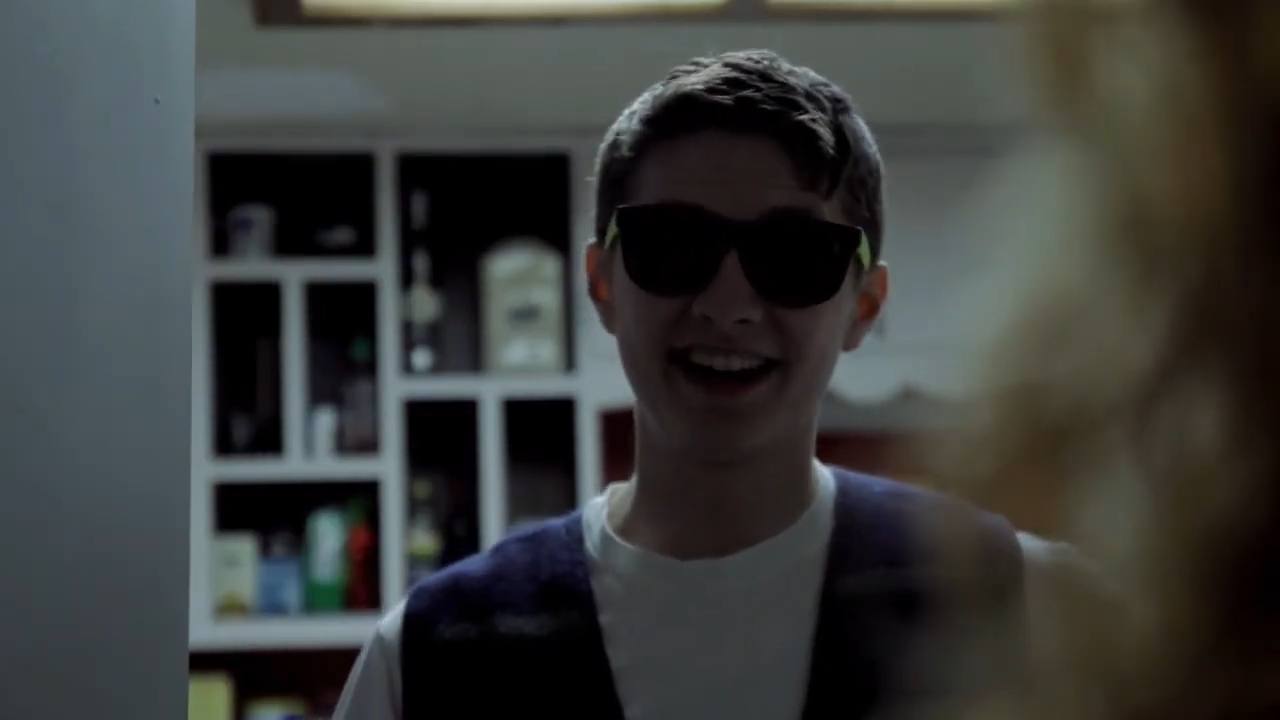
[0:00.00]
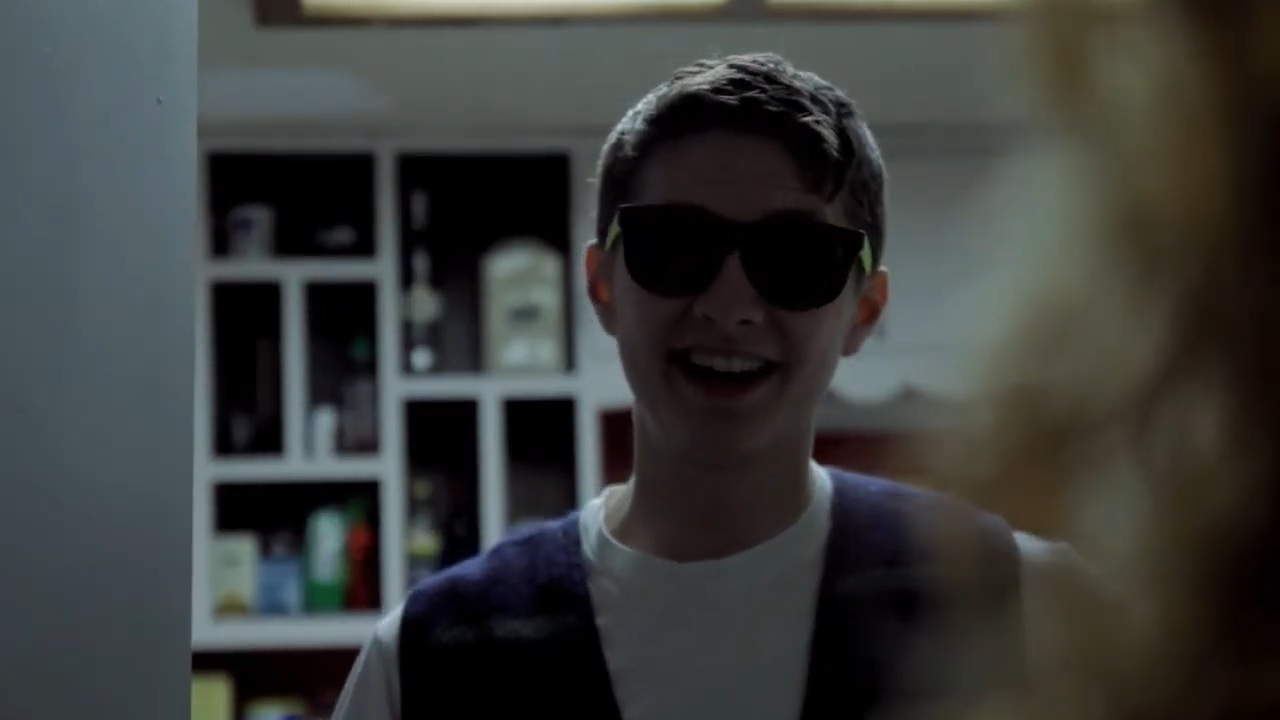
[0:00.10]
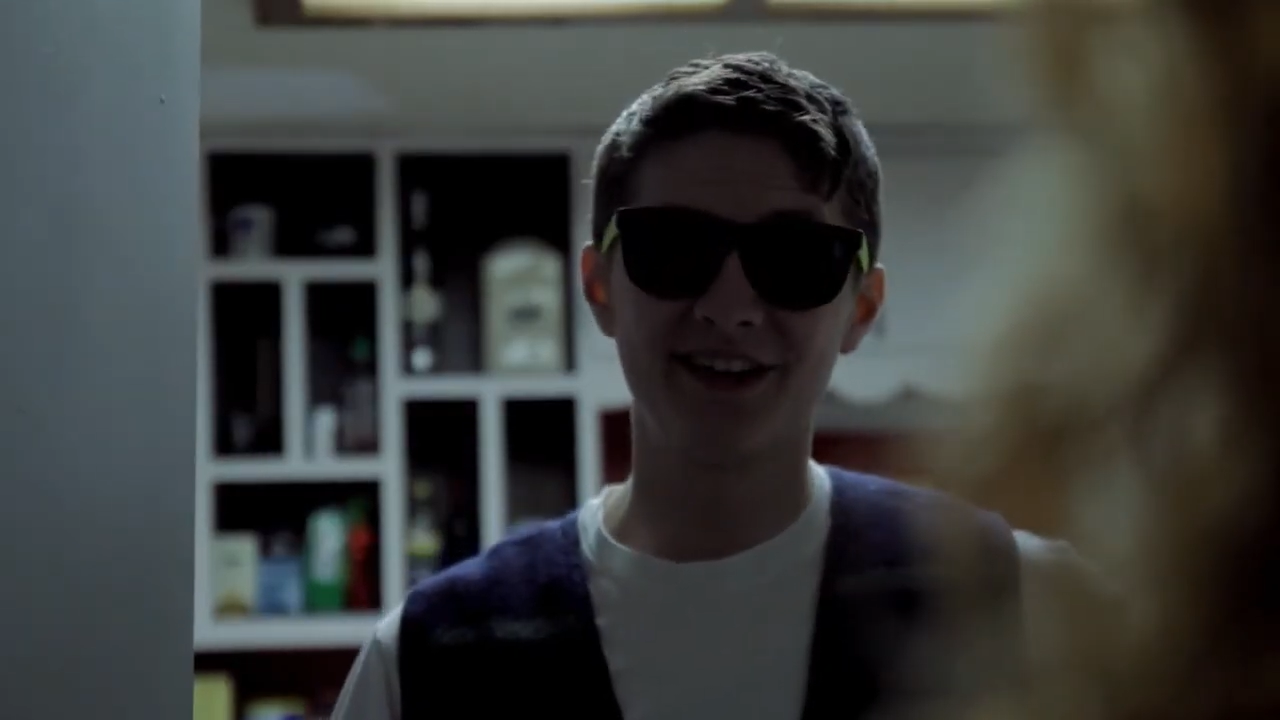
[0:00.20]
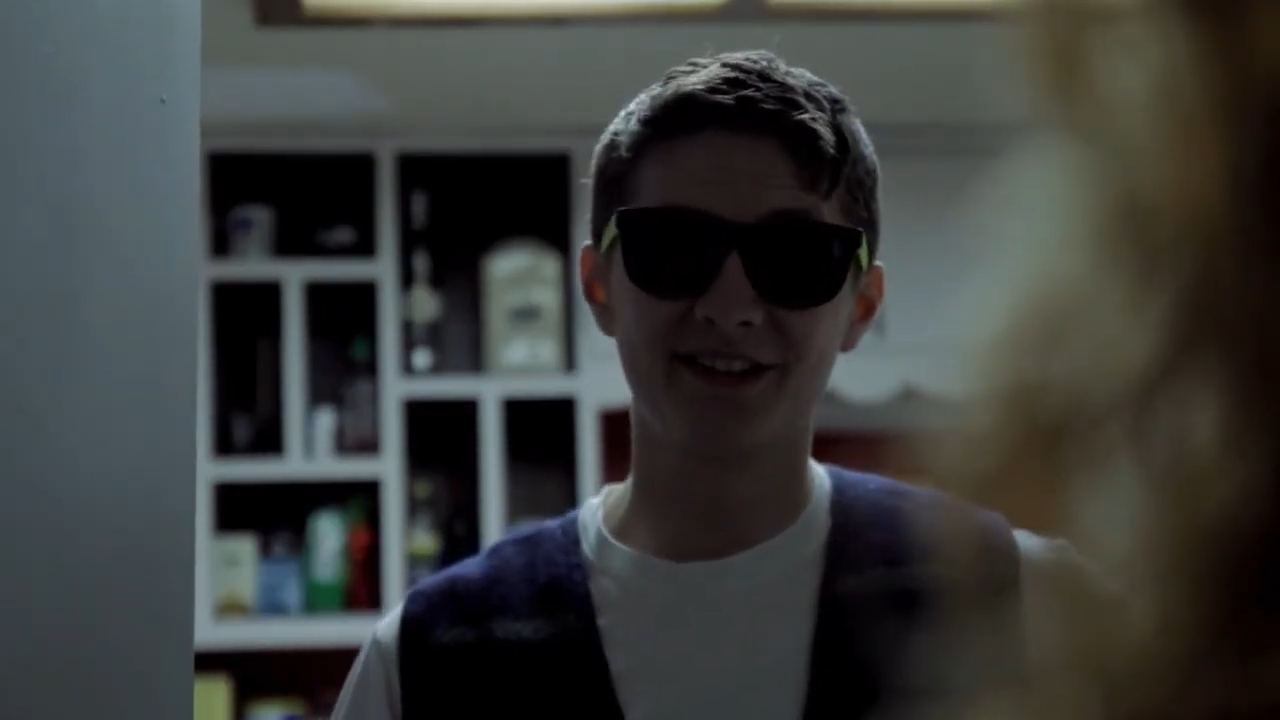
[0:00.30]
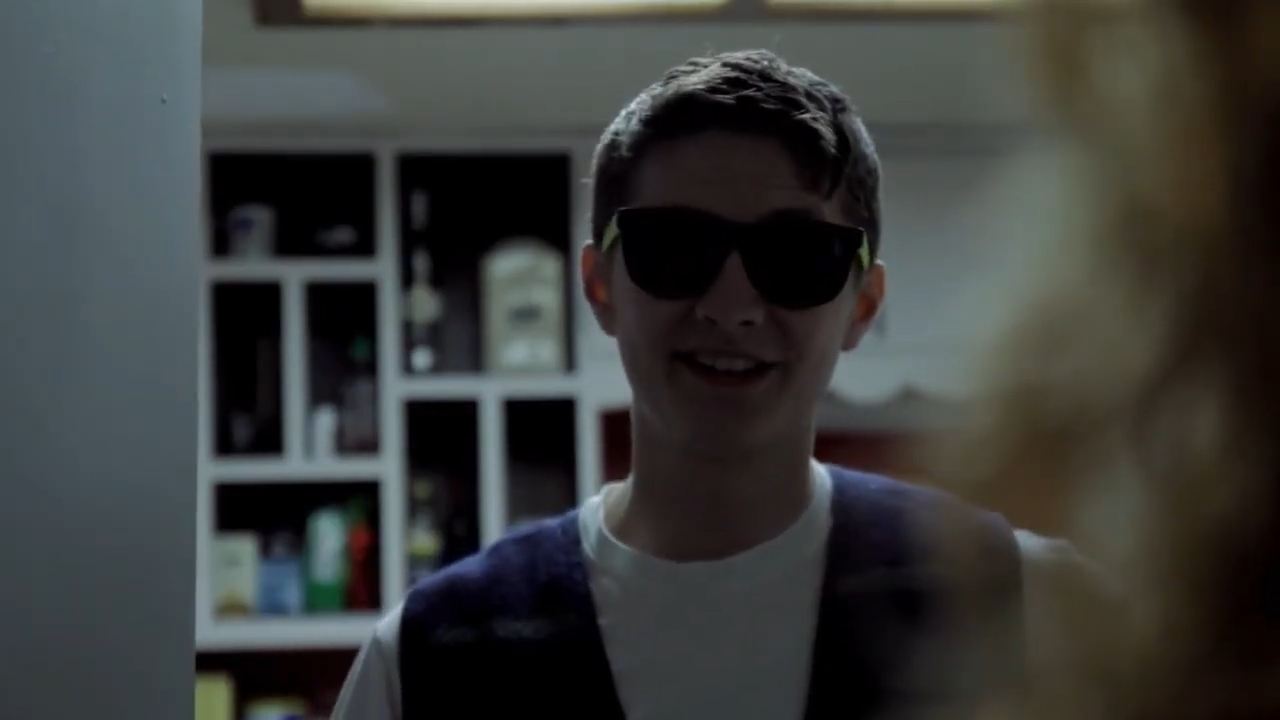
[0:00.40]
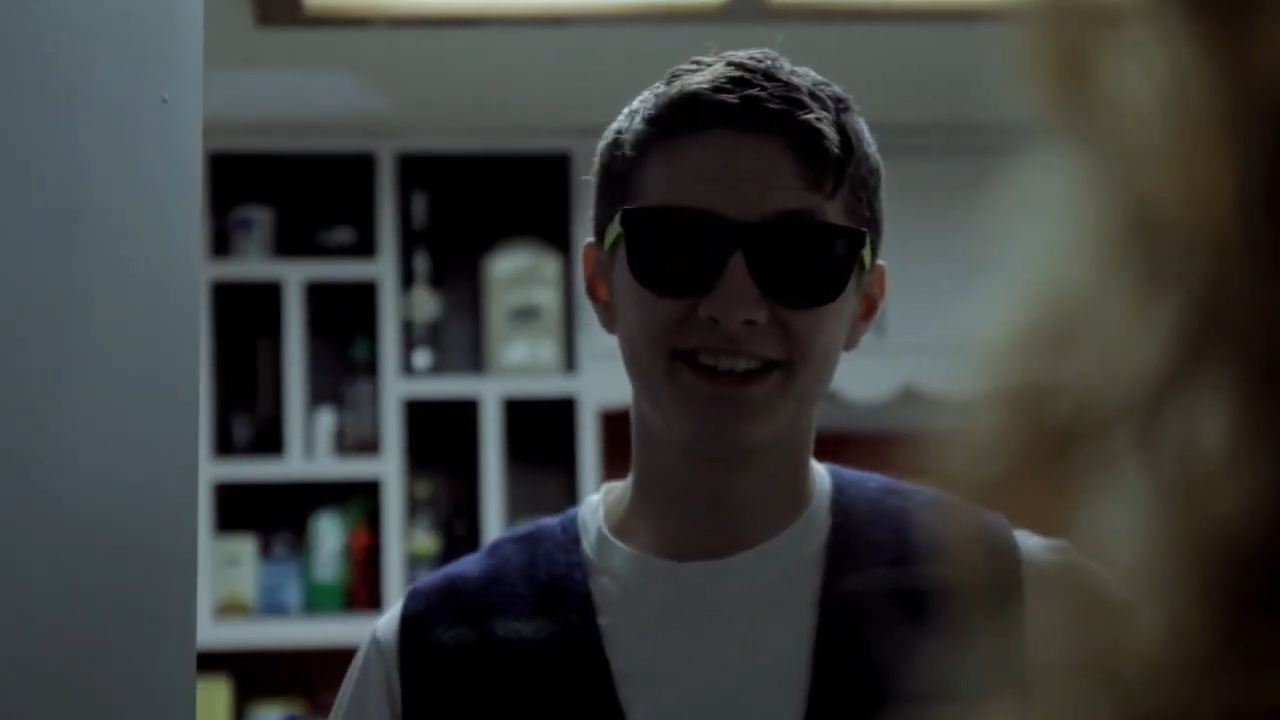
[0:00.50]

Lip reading: out?